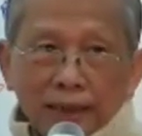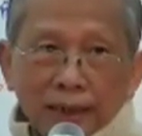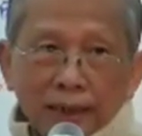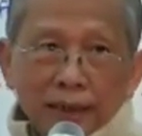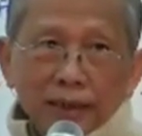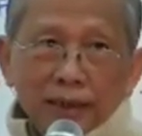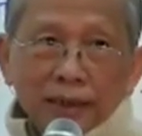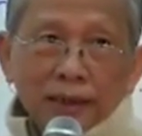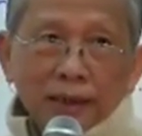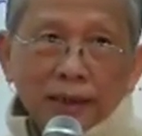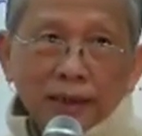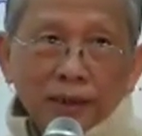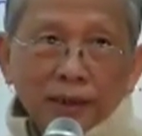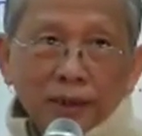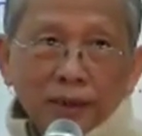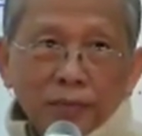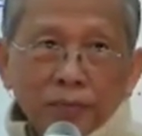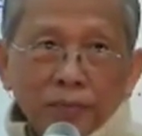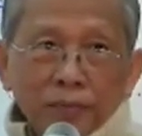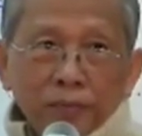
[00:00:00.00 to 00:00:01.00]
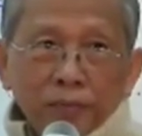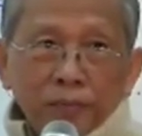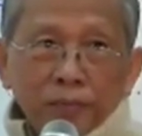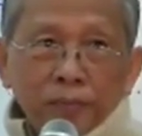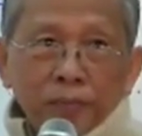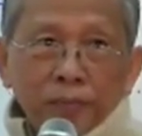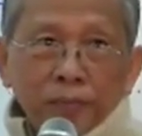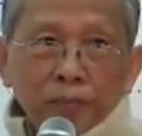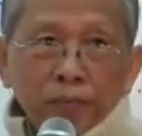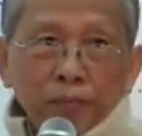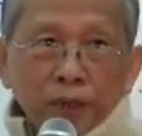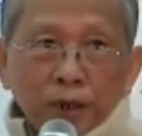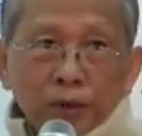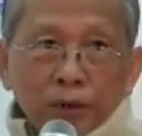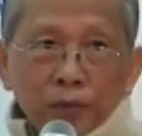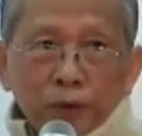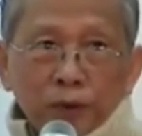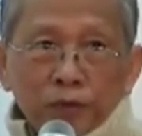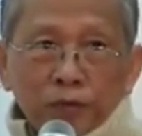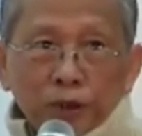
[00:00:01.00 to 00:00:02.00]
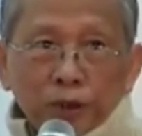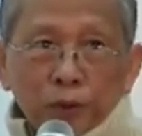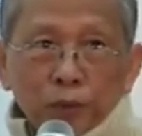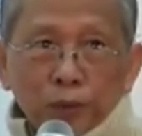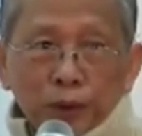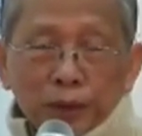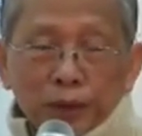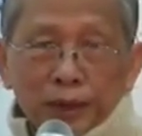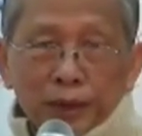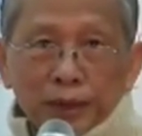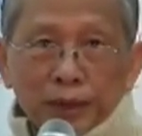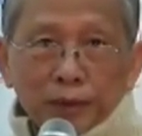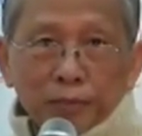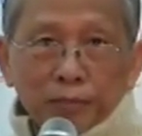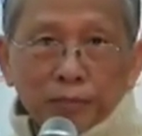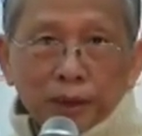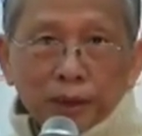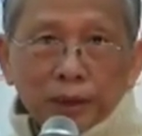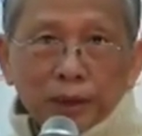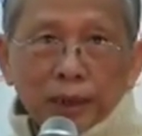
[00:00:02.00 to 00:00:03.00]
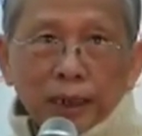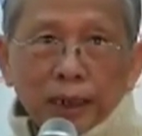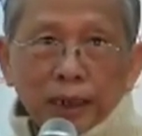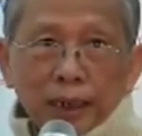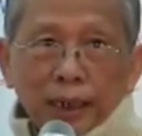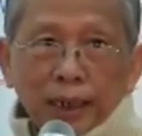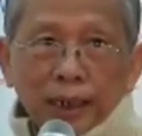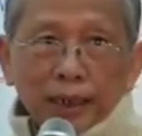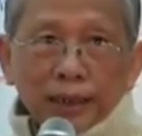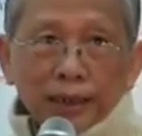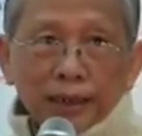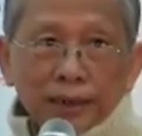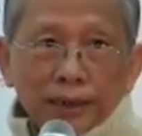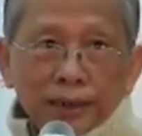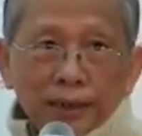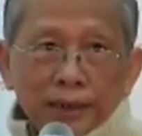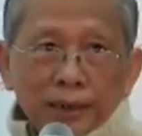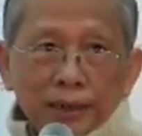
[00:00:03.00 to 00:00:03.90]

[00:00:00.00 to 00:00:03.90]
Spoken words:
understand or not? Then with the wisdom arise,